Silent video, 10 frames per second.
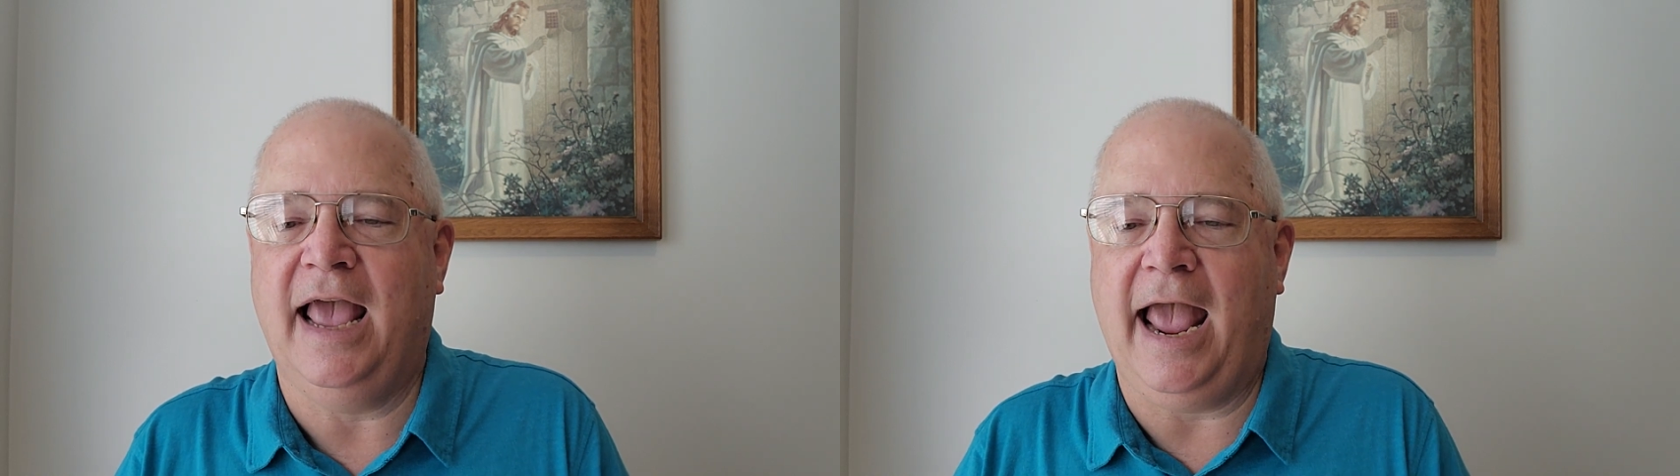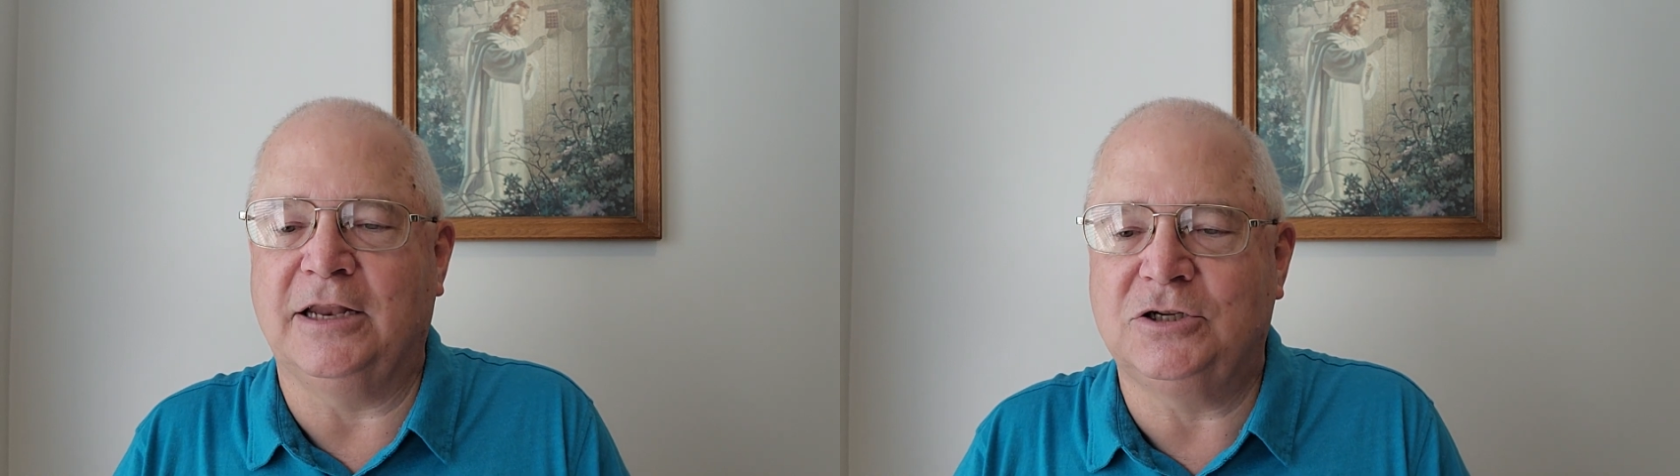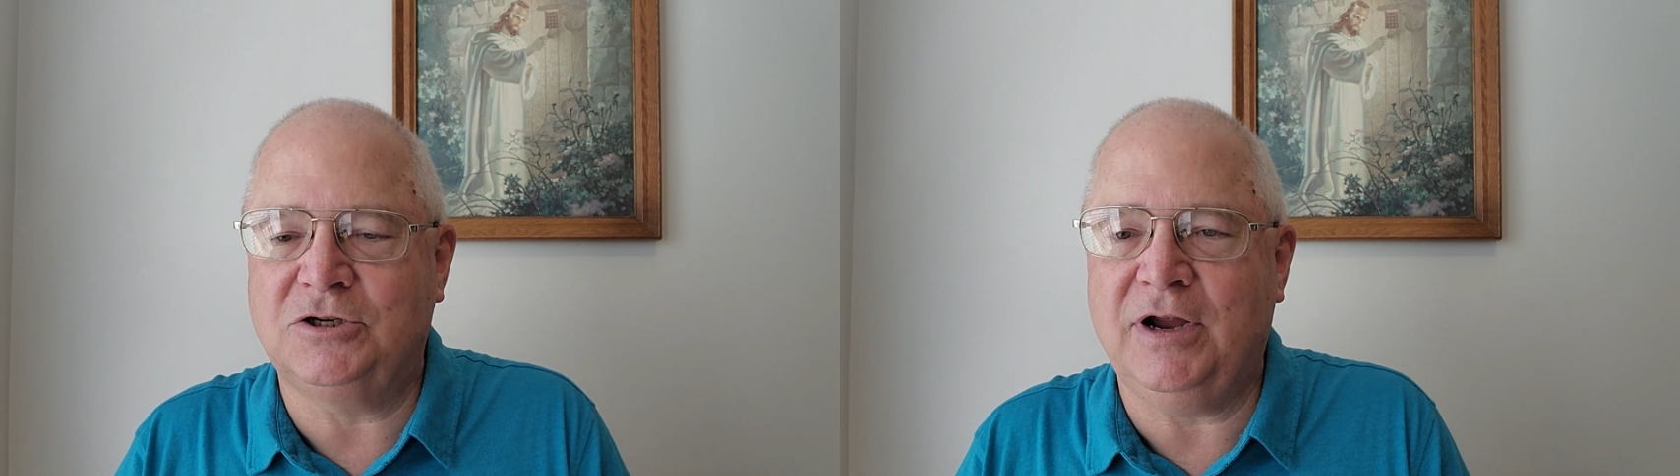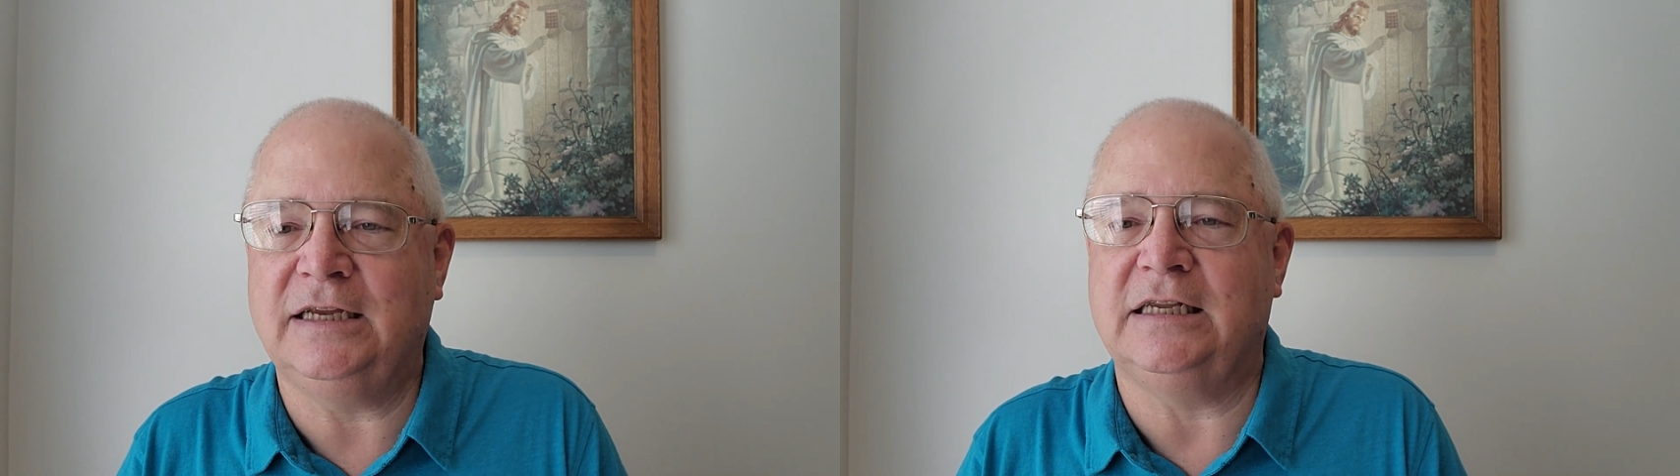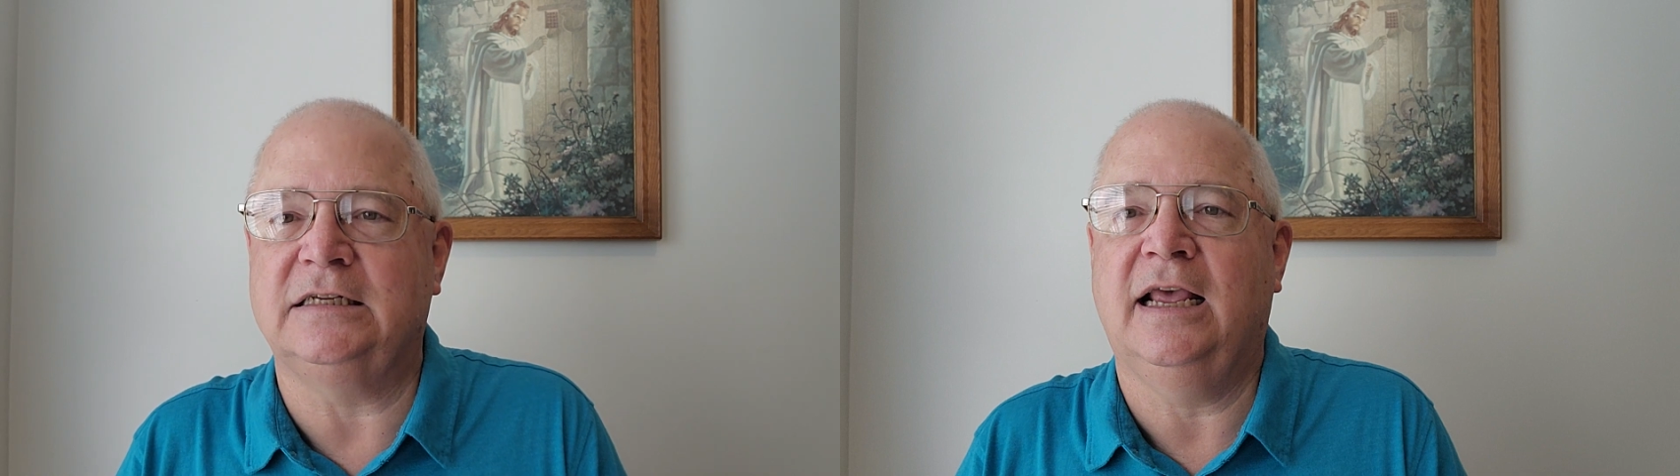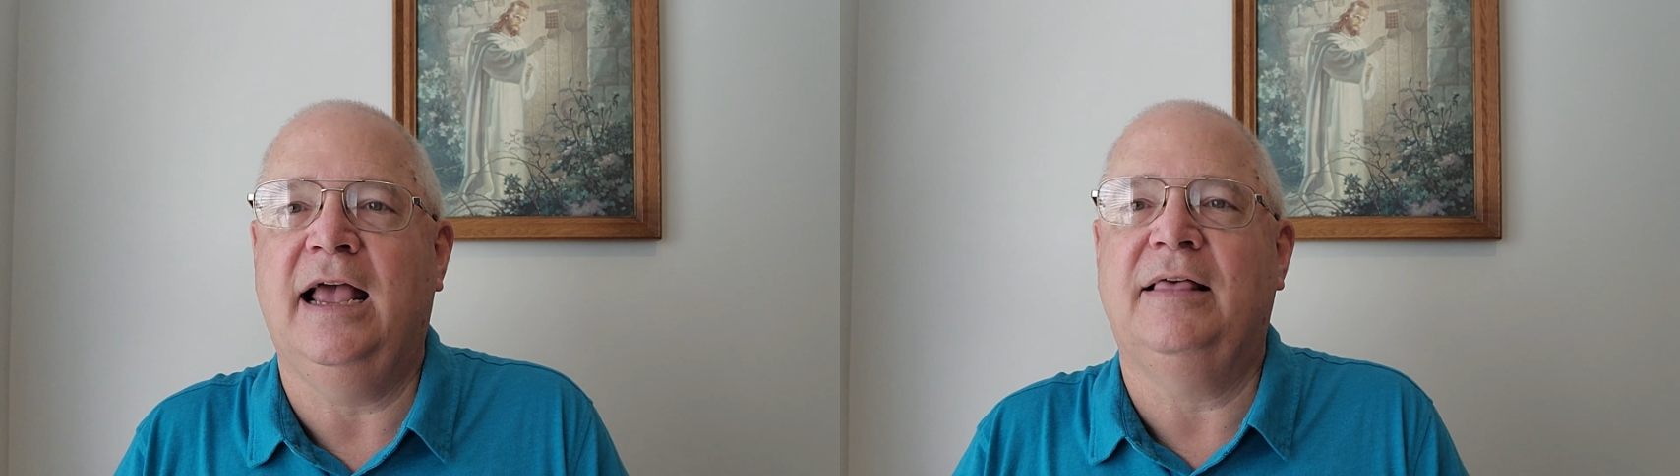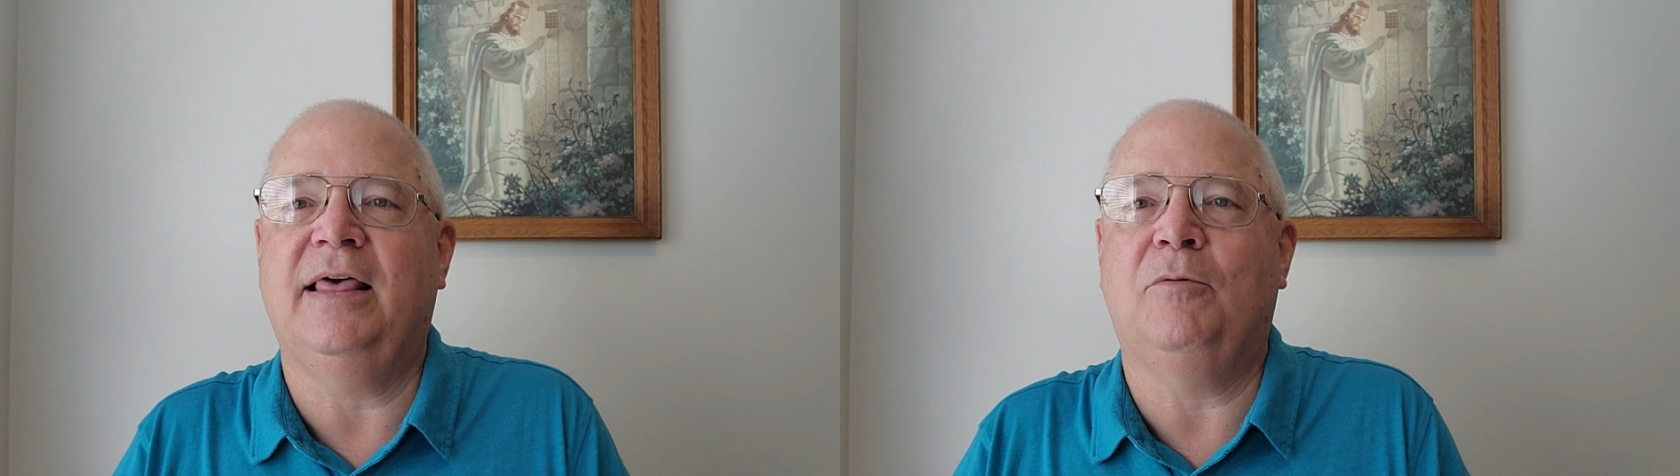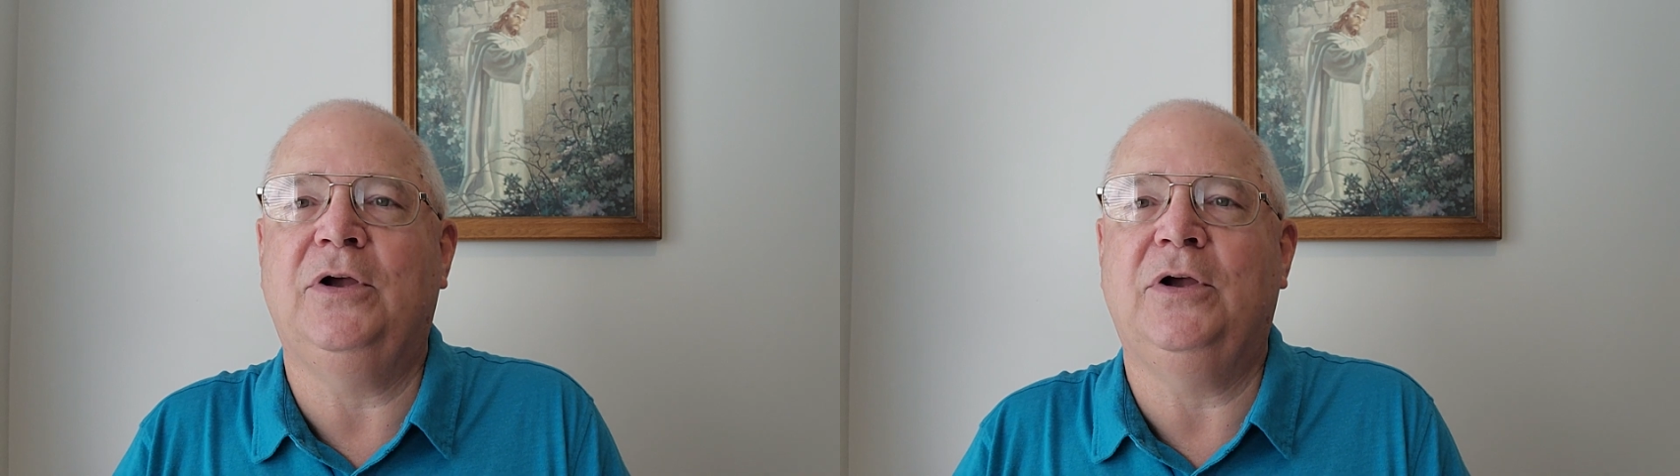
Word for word: and stresses that